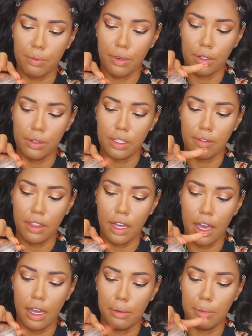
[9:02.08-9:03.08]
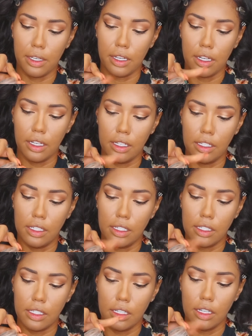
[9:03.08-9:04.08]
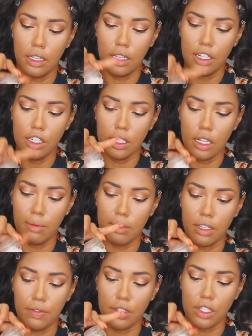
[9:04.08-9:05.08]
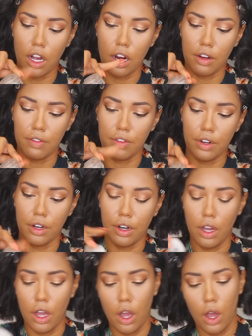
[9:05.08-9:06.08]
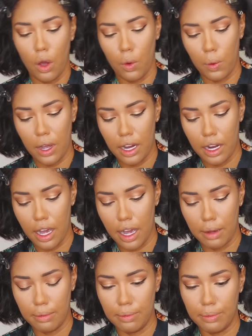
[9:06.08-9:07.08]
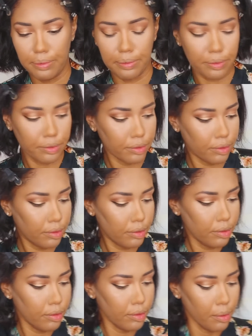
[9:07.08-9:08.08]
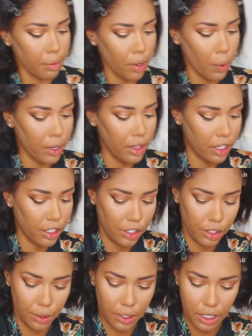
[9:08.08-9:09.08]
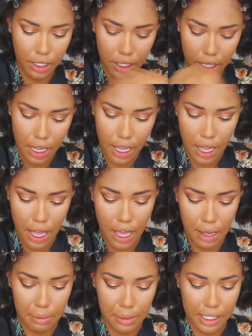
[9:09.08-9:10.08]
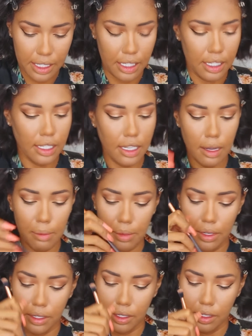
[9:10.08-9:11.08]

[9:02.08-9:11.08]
sprinkles of that because it just helps the photographer when they're shooting. Mix this up.